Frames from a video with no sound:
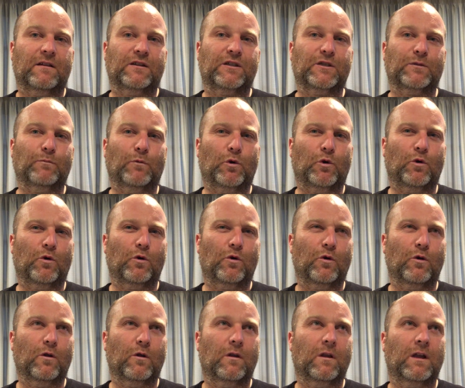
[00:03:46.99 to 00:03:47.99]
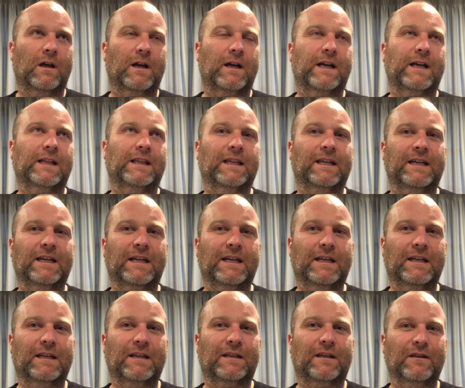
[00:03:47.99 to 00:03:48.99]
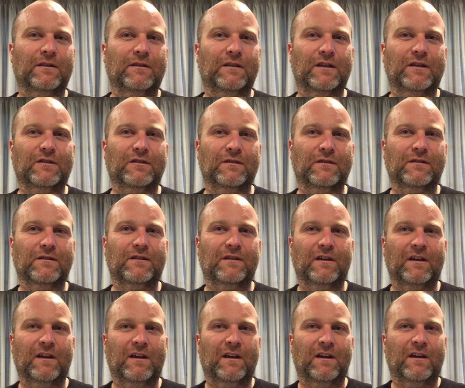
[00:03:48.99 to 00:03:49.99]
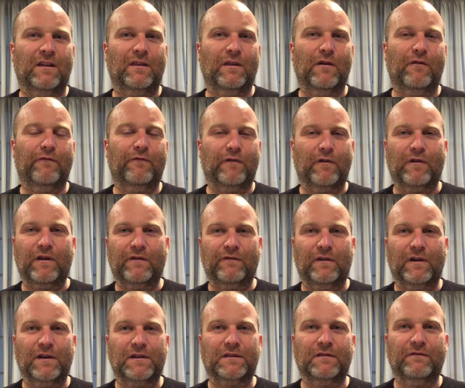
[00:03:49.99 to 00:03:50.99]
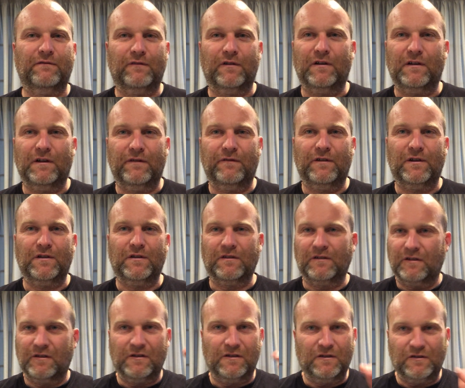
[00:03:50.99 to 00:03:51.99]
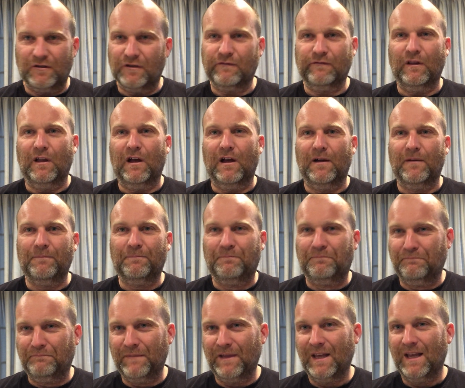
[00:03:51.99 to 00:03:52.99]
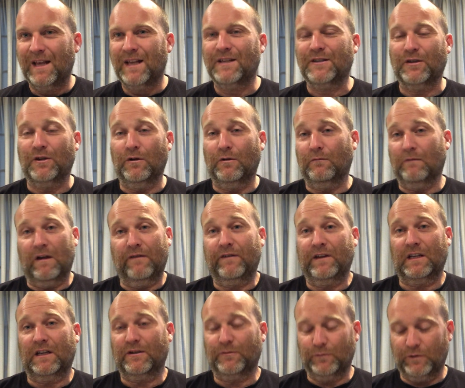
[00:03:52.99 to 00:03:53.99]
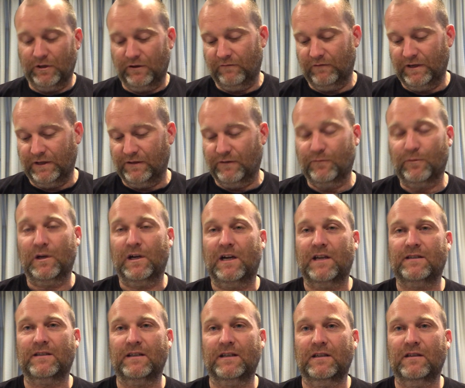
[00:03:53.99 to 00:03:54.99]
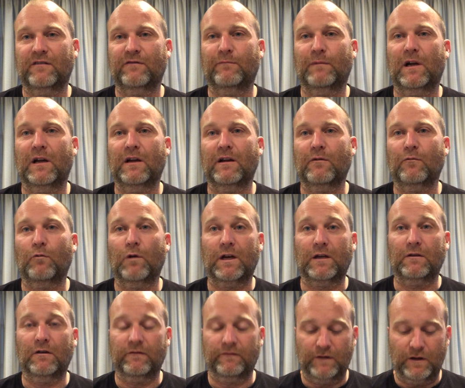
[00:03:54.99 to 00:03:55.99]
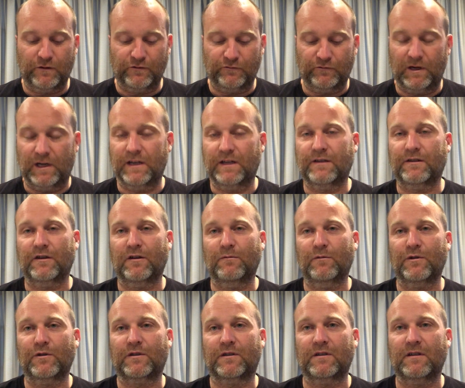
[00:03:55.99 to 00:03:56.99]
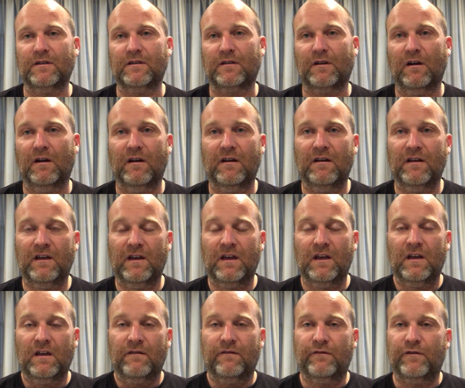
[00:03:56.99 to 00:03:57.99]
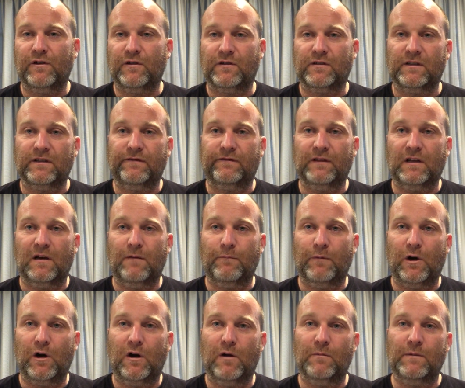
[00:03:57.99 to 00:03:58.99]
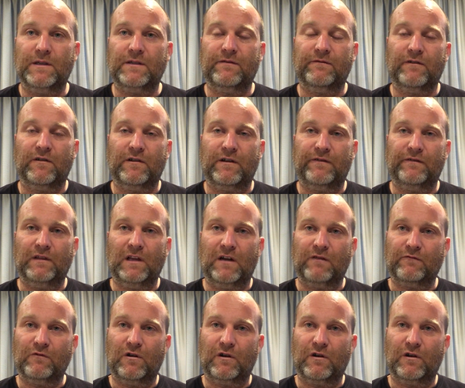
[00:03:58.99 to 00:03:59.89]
small, clean conditions, they're very fast and very efficient because it's just flat. So I think that's one of the reasons why I actually love my wingnut nose rider so much, because it's got a virtually flat bottom, it's a very flat